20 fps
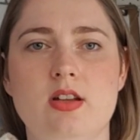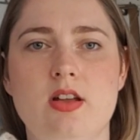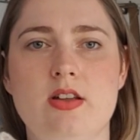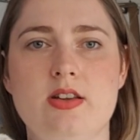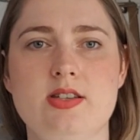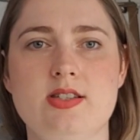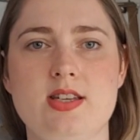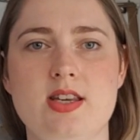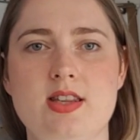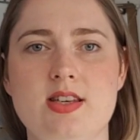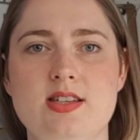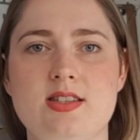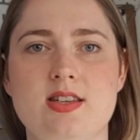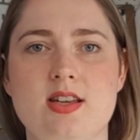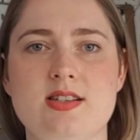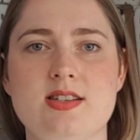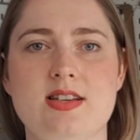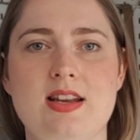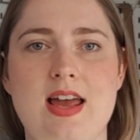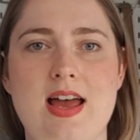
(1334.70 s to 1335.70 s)
You see, this
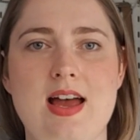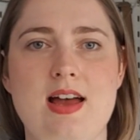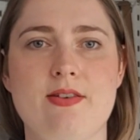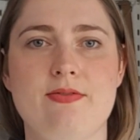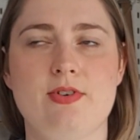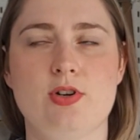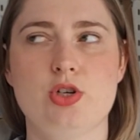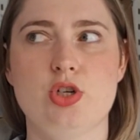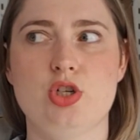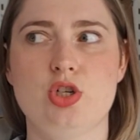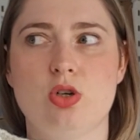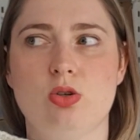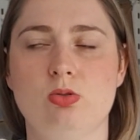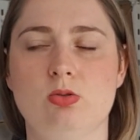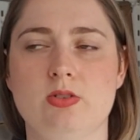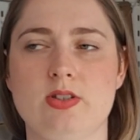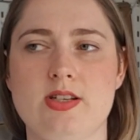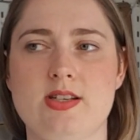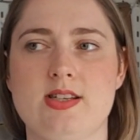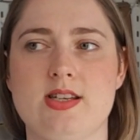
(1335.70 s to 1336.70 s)
doesn't have a
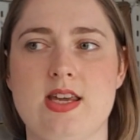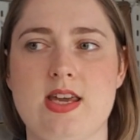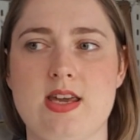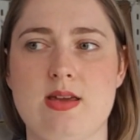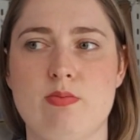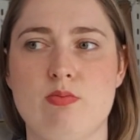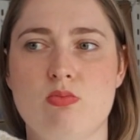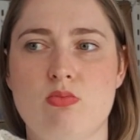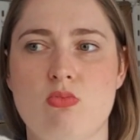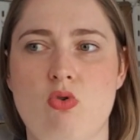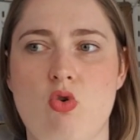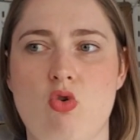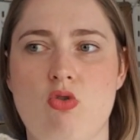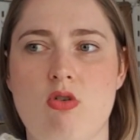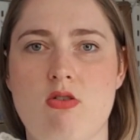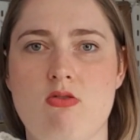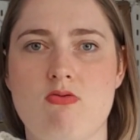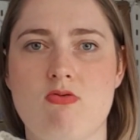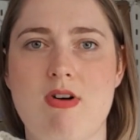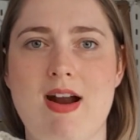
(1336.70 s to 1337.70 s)
shoulder seam or
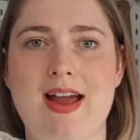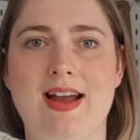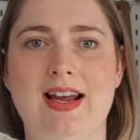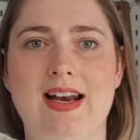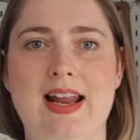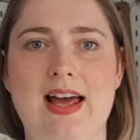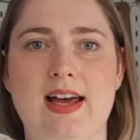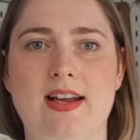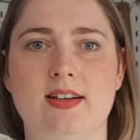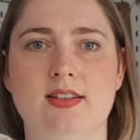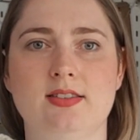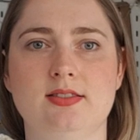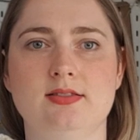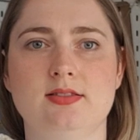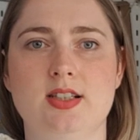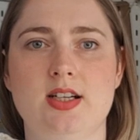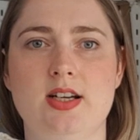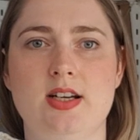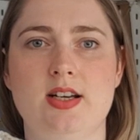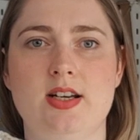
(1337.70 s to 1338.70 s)
a raglan.
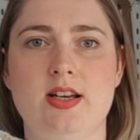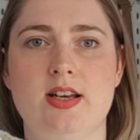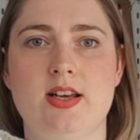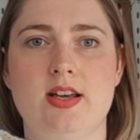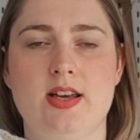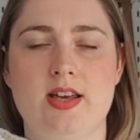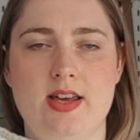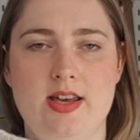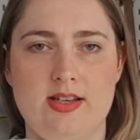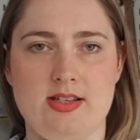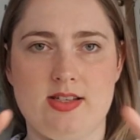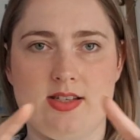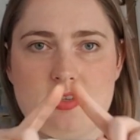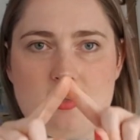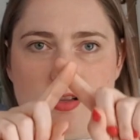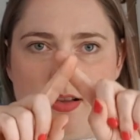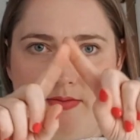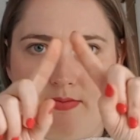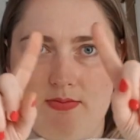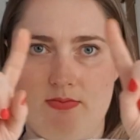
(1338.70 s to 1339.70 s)
It's
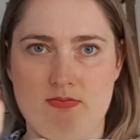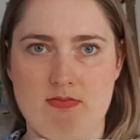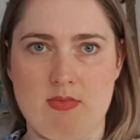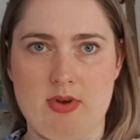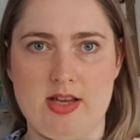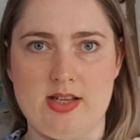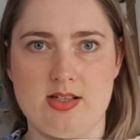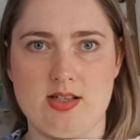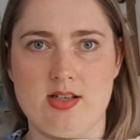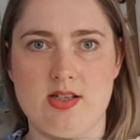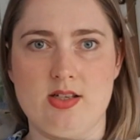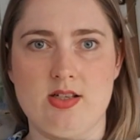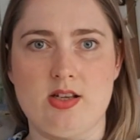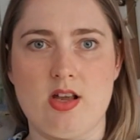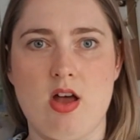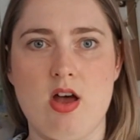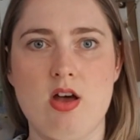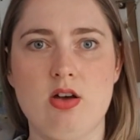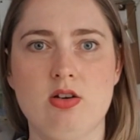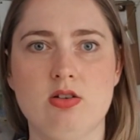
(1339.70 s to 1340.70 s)
a
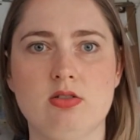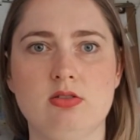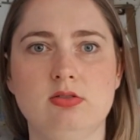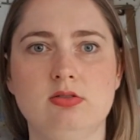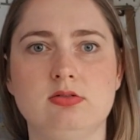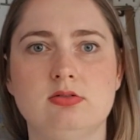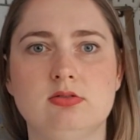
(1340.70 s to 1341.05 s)
circle.